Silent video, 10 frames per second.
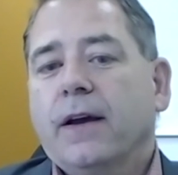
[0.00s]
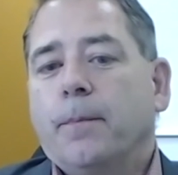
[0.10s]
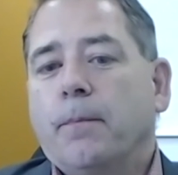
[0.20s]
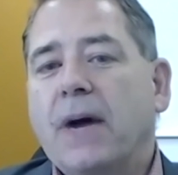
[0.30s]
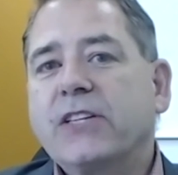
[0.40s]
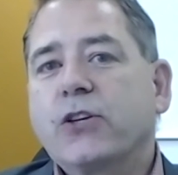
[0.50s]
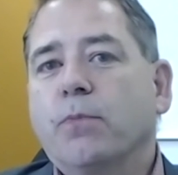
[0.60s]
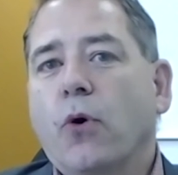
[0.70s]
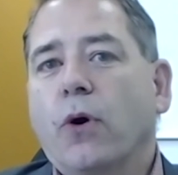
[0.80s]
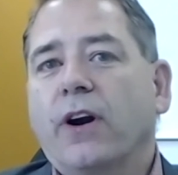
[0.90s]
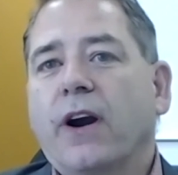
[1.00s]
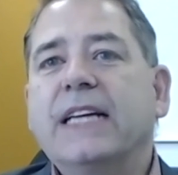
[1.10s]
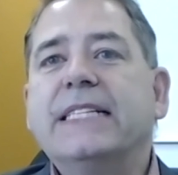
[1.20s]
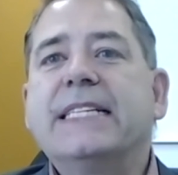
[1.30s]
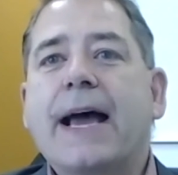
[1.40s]
much more
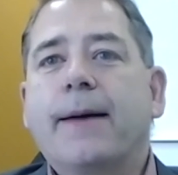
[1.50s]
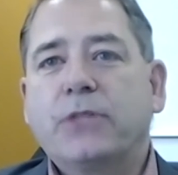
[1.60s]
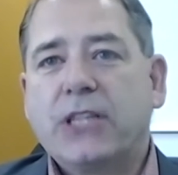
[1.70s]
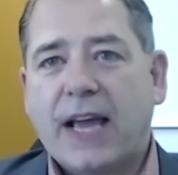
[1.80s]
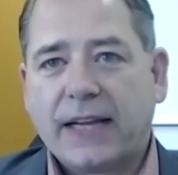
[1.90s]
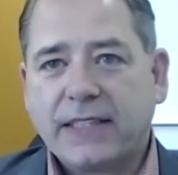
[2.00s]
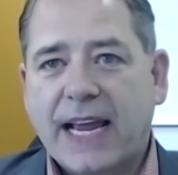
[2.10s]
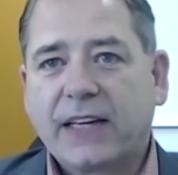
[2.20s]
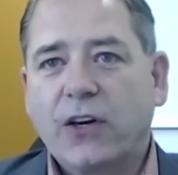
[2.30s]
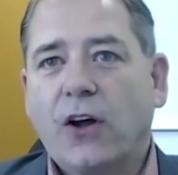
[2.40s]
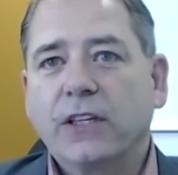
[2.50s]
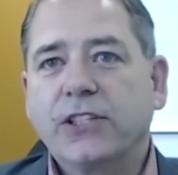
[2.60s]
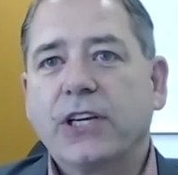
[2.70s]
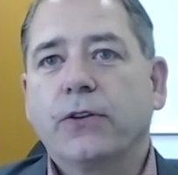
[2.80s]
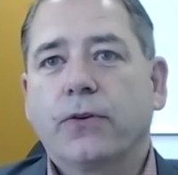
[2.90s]
adept at
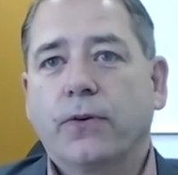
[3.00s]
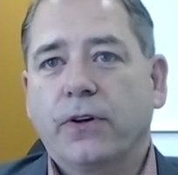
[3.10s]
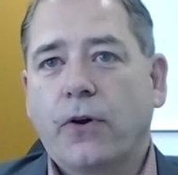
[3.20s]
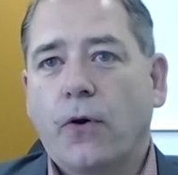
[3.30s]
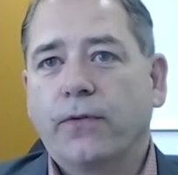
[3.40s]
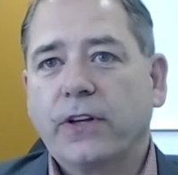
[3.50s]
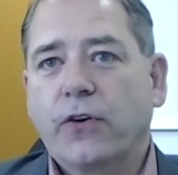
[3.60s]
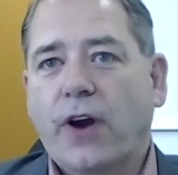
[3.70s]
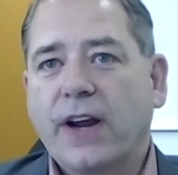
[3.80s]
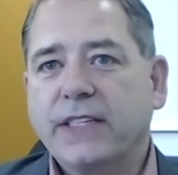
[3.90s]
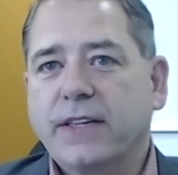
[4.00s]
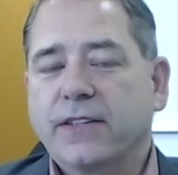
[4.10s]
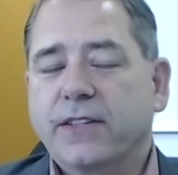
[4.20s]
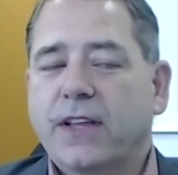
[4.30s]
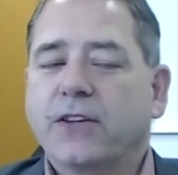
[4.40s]
technology through the COVID
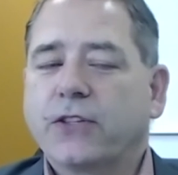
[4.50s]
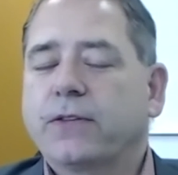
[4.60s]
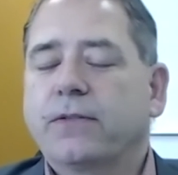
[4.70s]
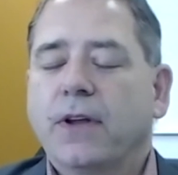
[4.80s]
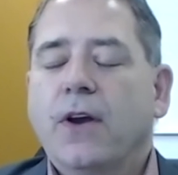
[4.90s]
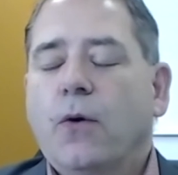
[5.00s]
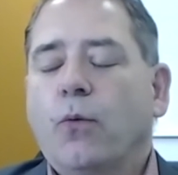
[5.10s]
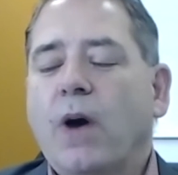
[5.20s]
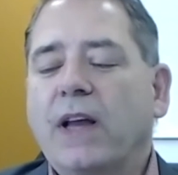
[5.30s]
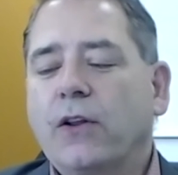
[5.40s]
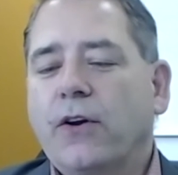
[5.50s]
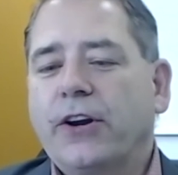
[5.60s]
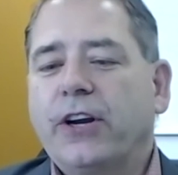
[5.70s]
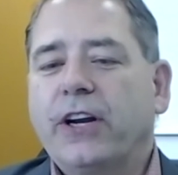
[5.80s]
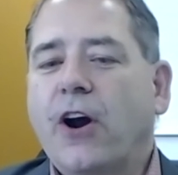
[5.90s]
crisis. There's one
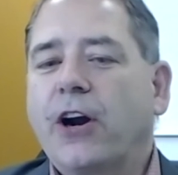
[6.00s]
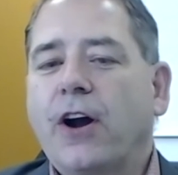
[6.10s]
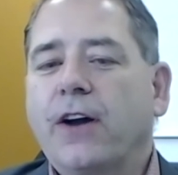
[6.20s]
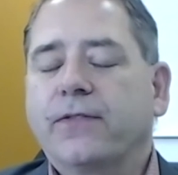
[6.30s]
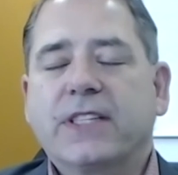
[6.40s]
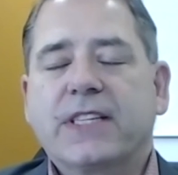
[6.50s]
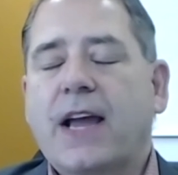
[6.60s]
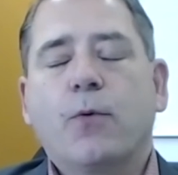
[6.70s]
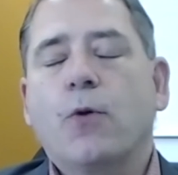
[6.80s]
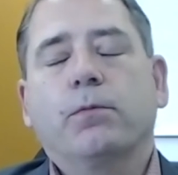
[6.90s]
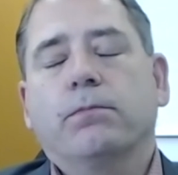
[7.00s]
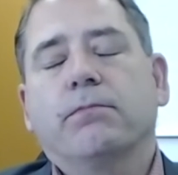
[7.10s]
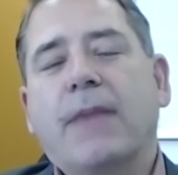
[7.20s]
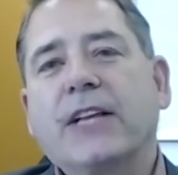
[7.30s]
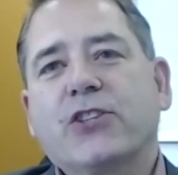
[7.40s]
lawyer in our office, I won't
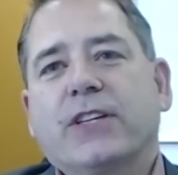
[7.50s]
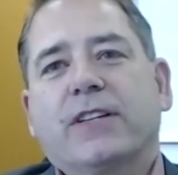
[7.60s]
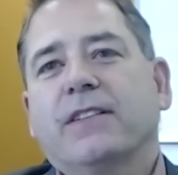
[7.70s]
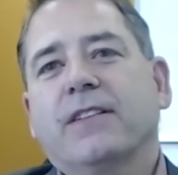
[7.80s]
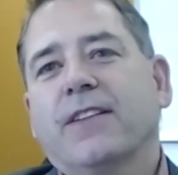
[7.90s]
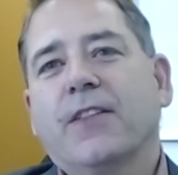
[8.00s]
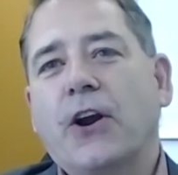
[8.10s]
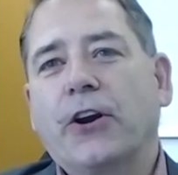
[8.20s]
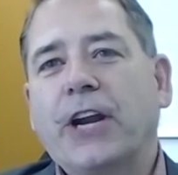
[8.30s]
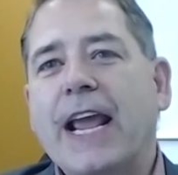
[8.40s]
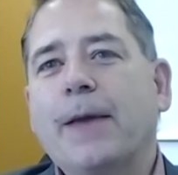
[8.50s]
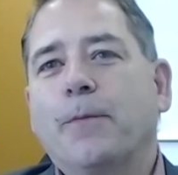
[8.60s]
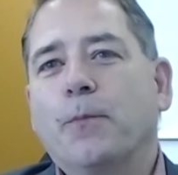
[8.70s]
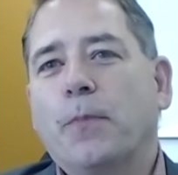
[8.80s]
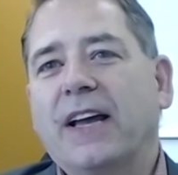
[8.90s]
mention their
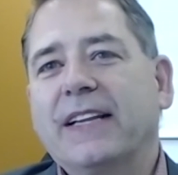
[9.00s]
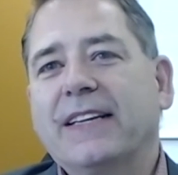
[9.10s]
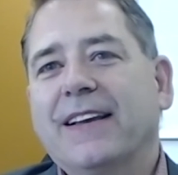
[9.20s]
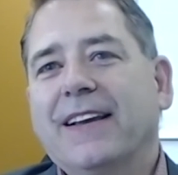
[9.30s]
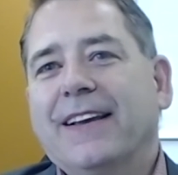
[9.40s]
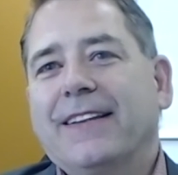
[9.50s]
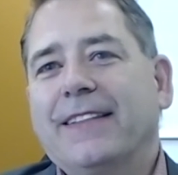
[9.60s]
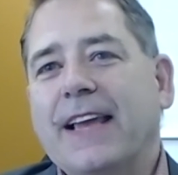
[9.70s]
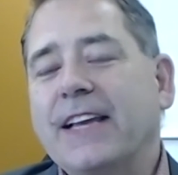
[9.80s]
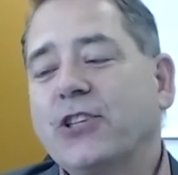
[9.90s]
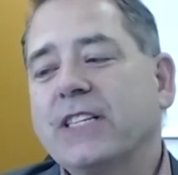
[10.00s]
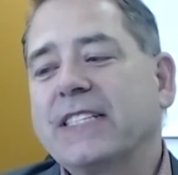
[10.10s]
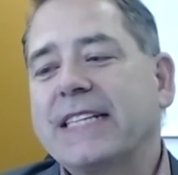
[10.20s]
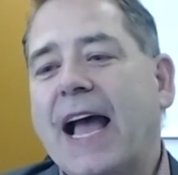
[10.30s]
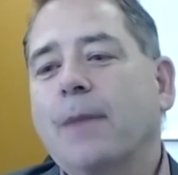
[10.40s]
name, but they
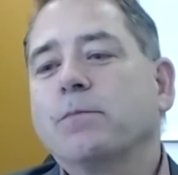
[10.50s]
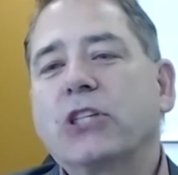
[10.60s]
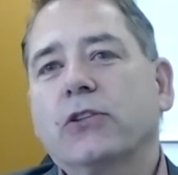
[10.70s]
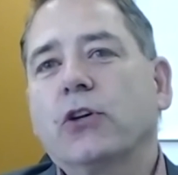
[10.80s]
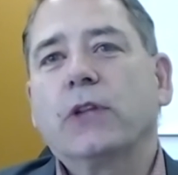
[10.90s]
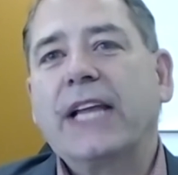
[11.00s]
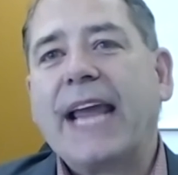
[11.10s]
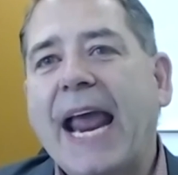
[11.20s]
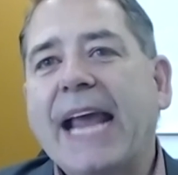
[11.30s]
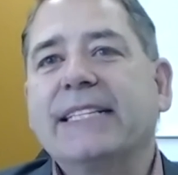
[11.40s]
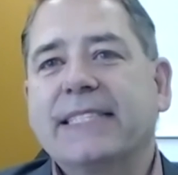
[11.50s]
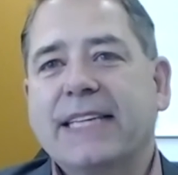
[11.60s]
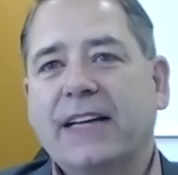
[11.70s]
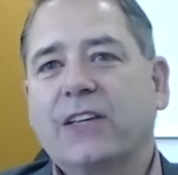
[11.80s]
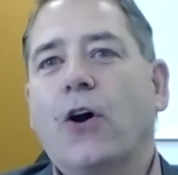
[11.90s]
just absolutely hate
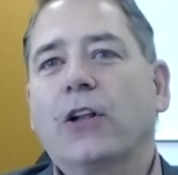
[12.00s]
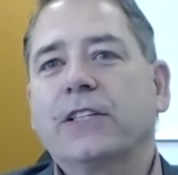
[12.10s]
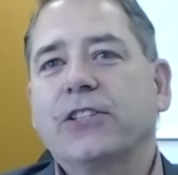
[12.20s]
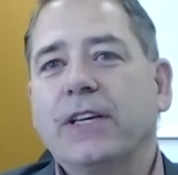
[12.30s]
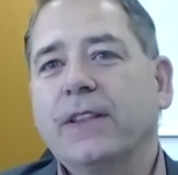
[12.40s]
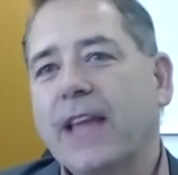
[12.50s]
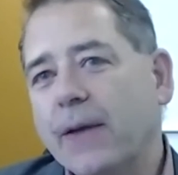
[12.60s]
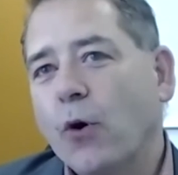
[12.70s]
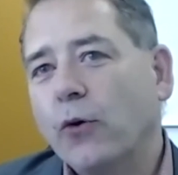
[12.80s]
technology. They won't